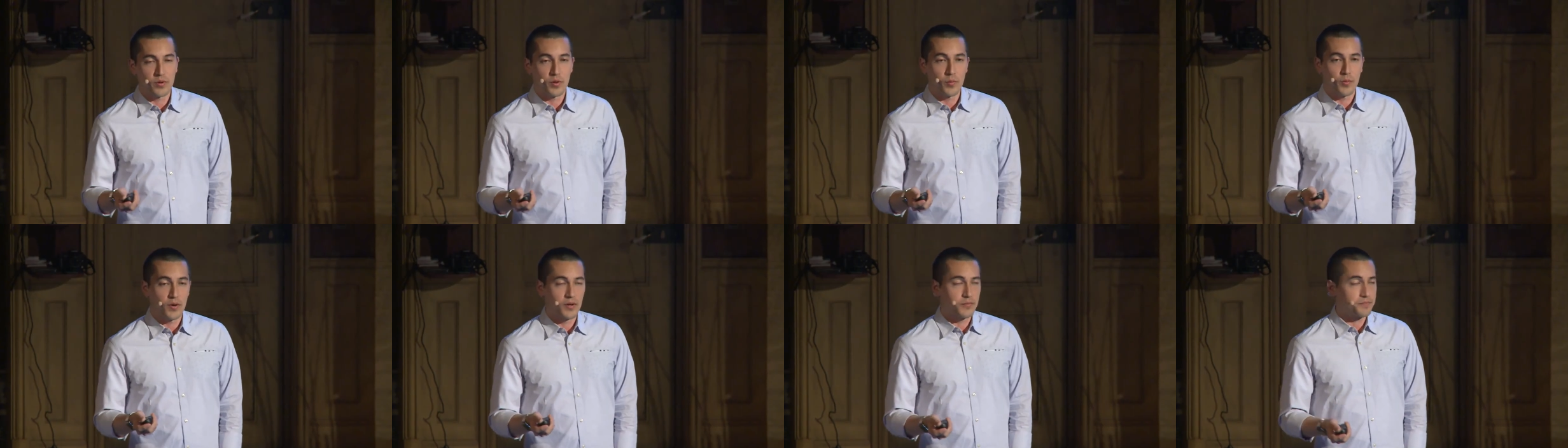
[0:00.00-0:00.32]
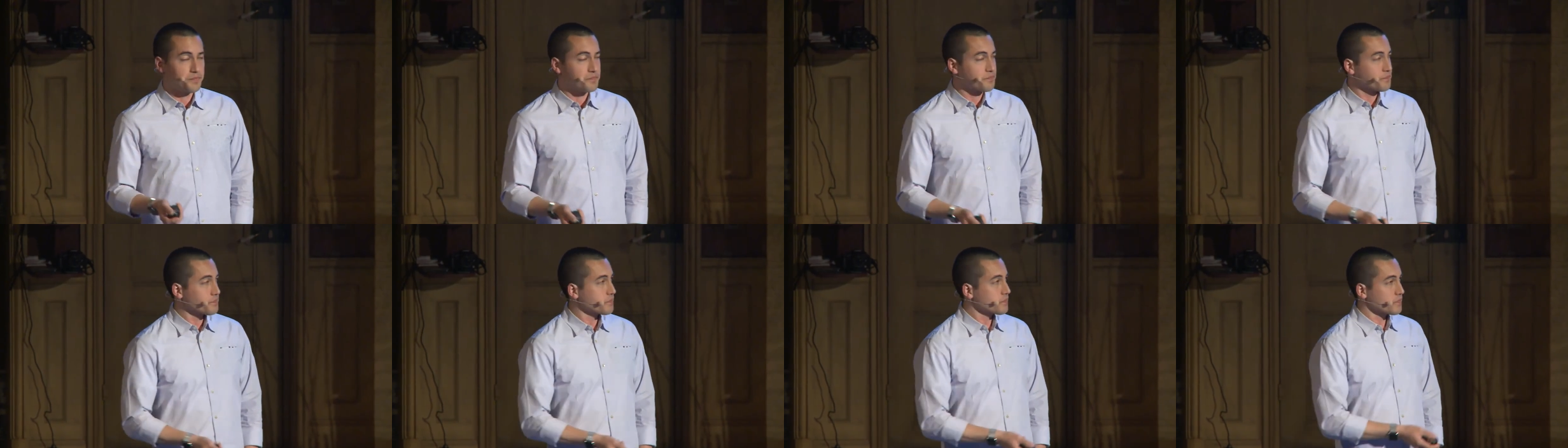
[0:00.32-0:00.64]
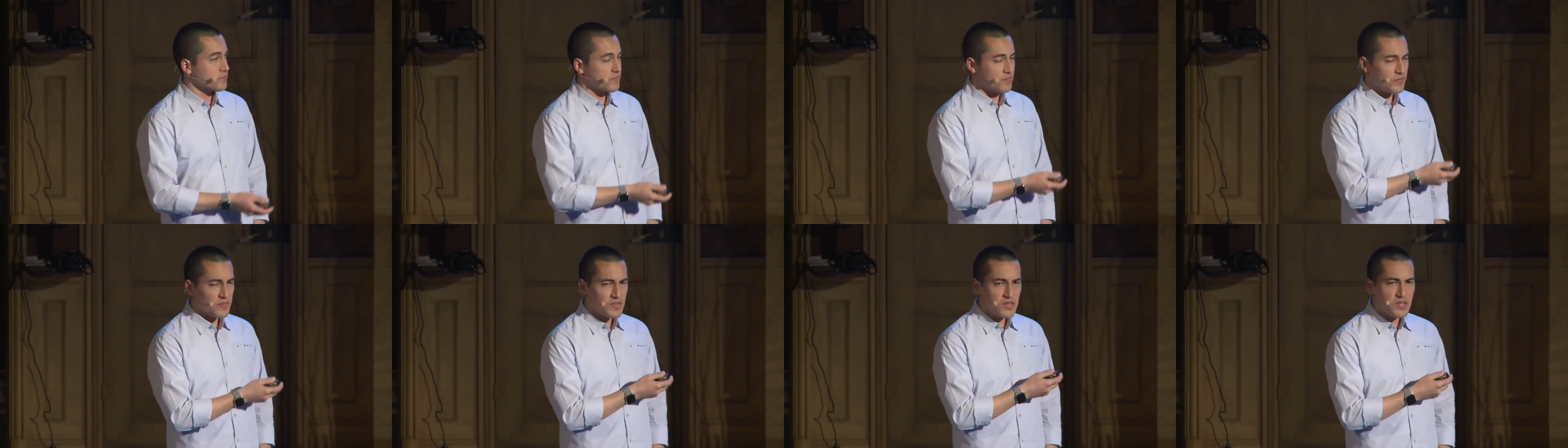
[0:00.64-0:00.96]
you want.
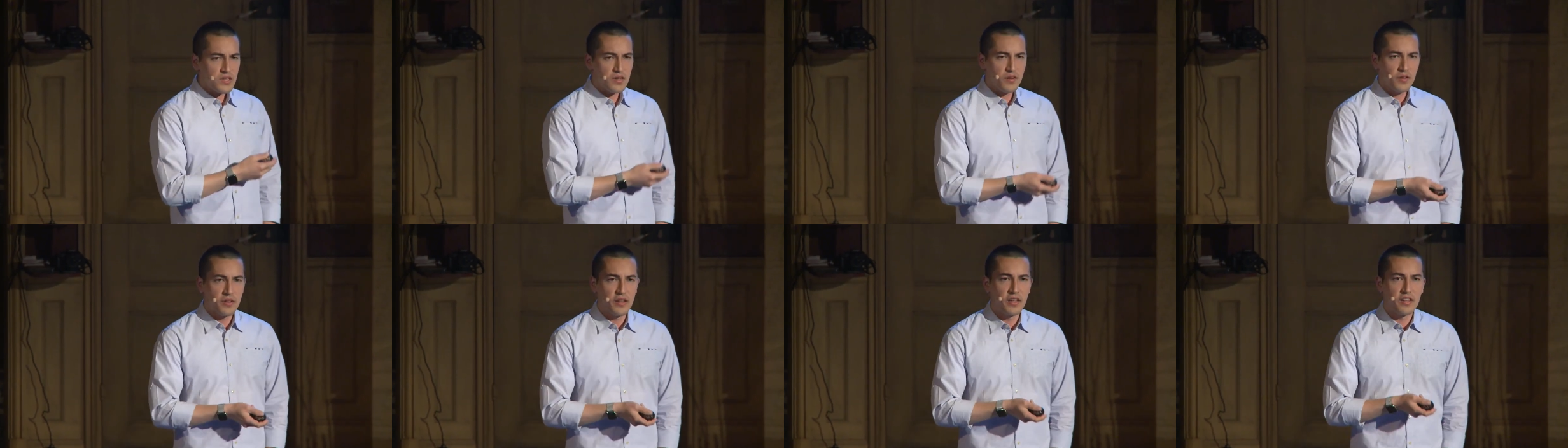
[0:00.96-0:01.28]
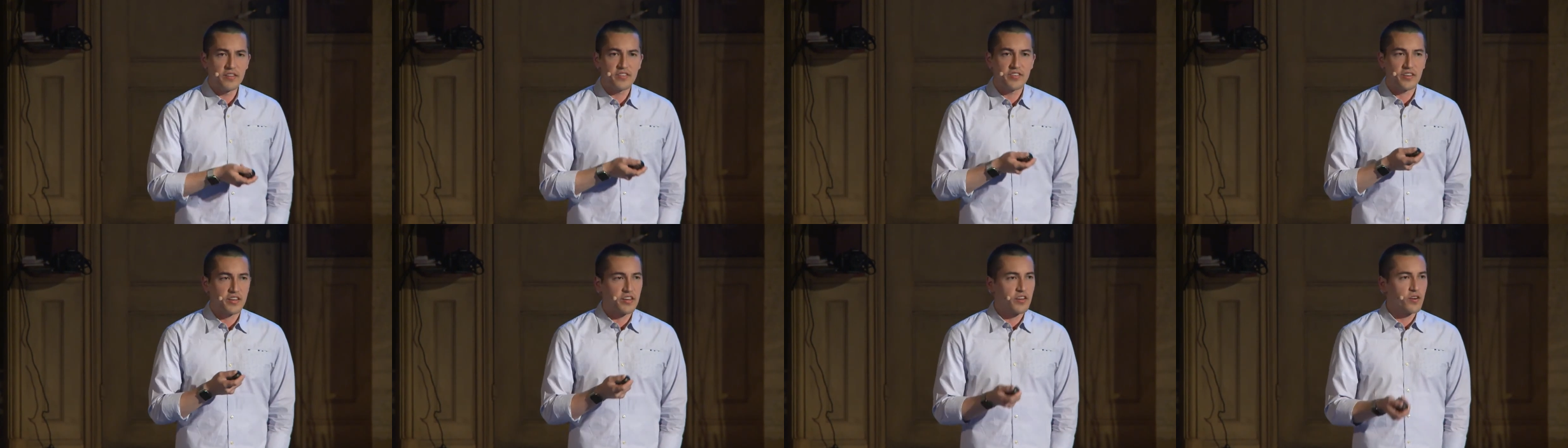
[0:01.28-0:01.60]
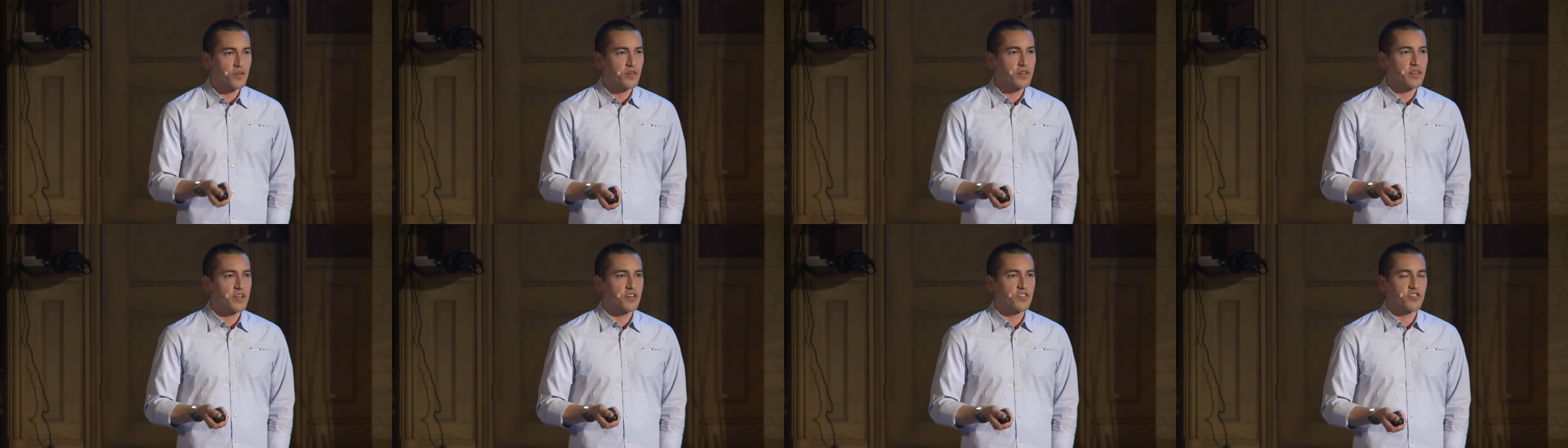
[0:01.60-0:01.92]
And then
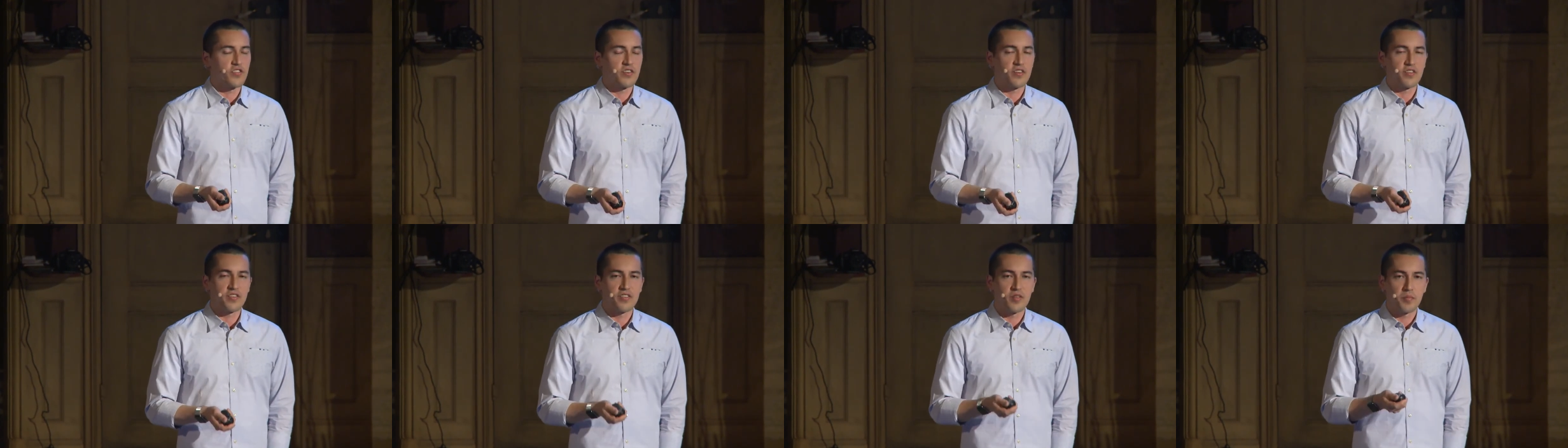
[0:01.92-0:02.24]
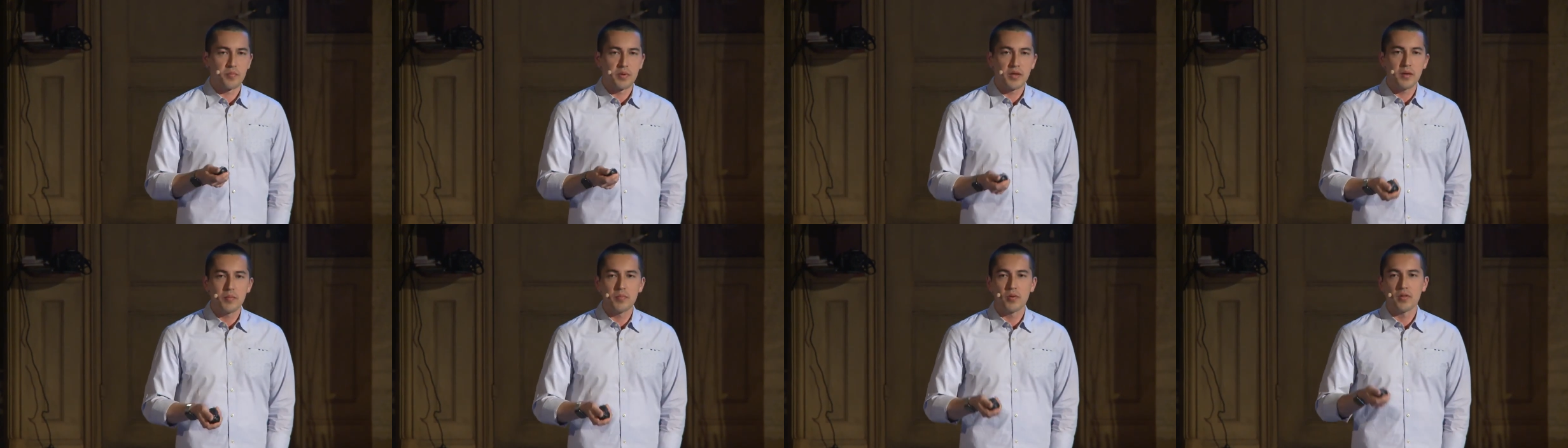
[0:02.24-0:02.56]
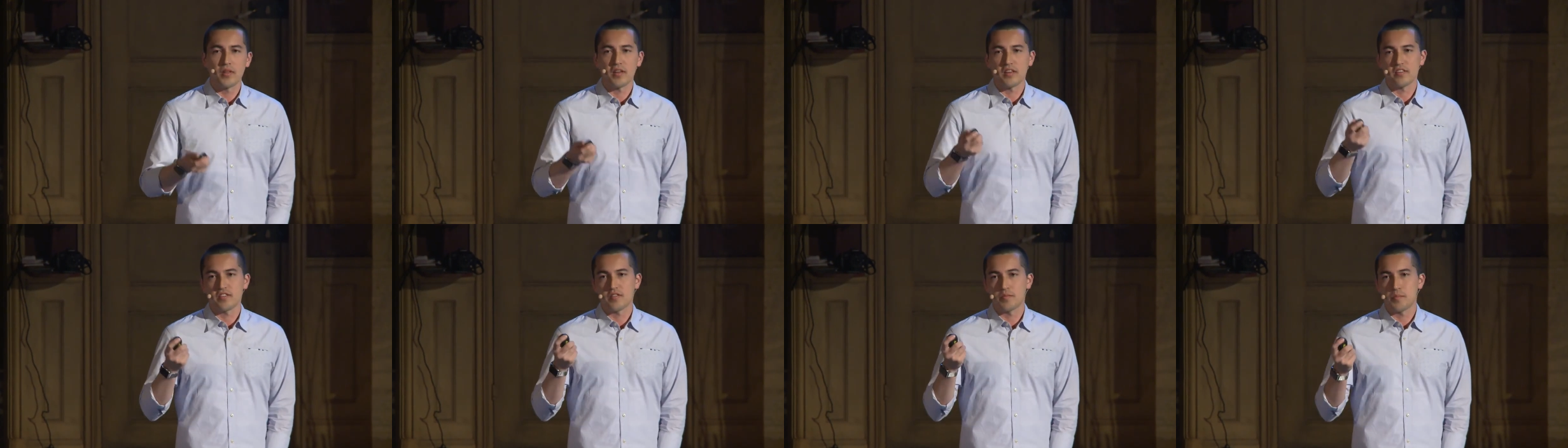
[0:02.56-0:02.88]
security engineers, the people
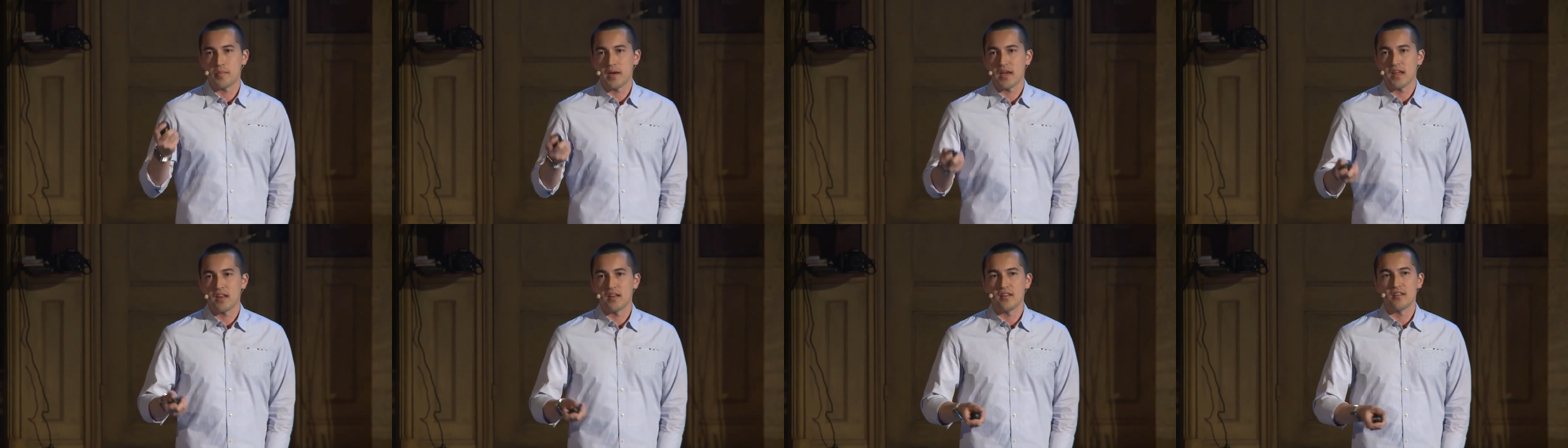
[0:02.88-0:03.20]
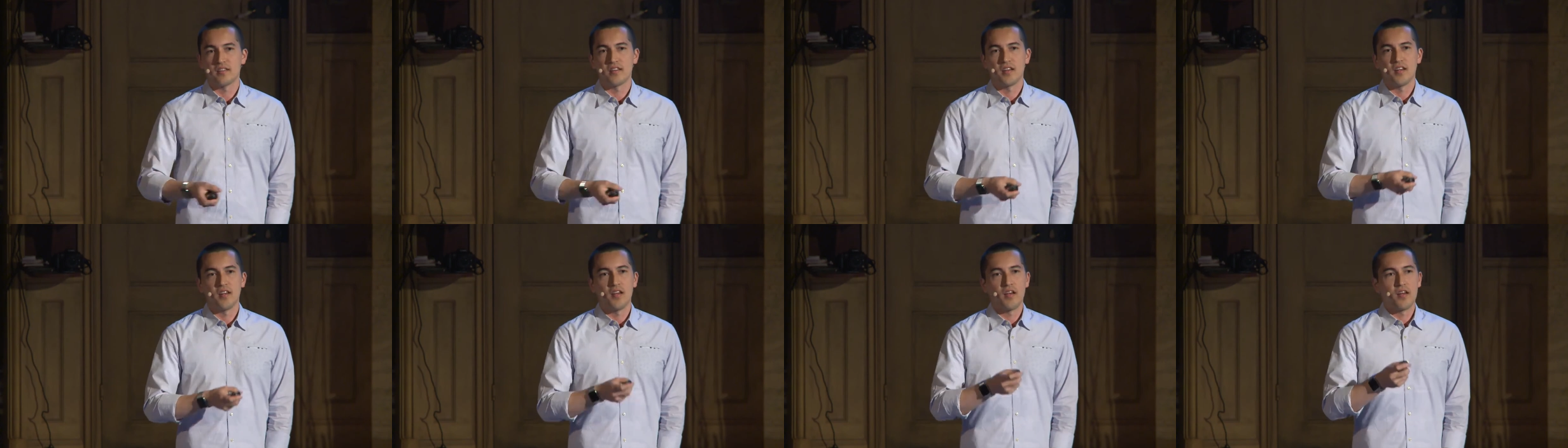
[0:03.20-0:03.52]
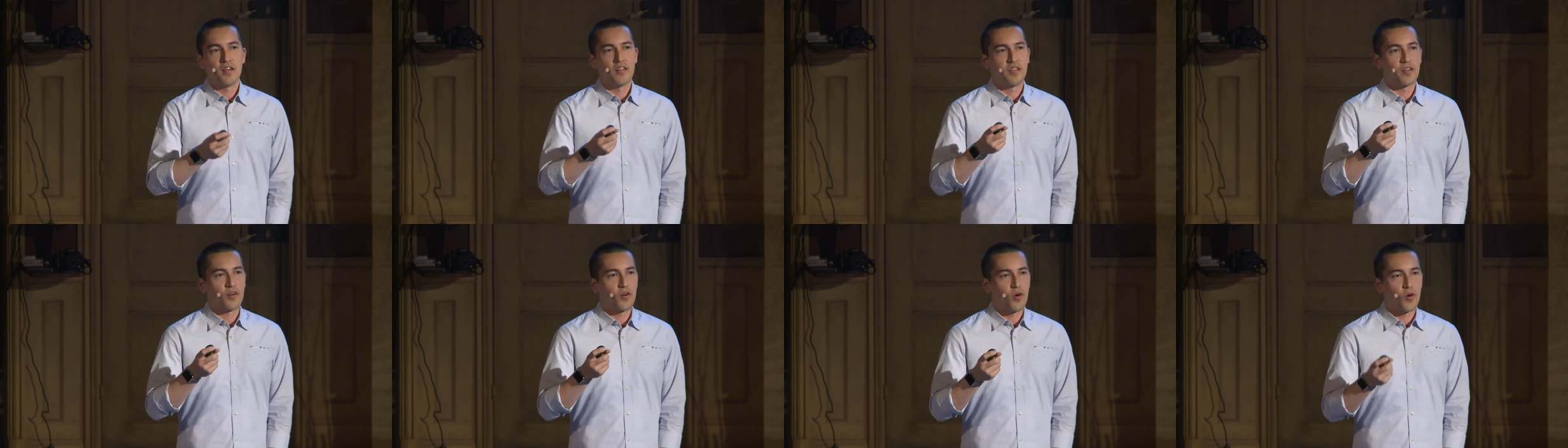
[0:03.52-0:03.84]
that spend
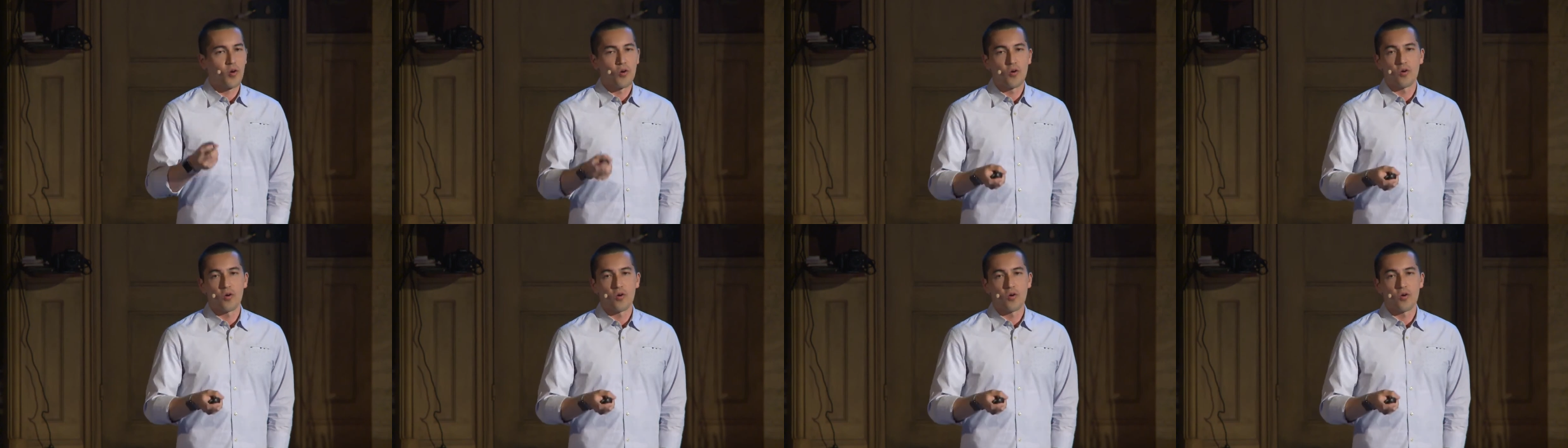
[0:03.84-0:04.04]
their whole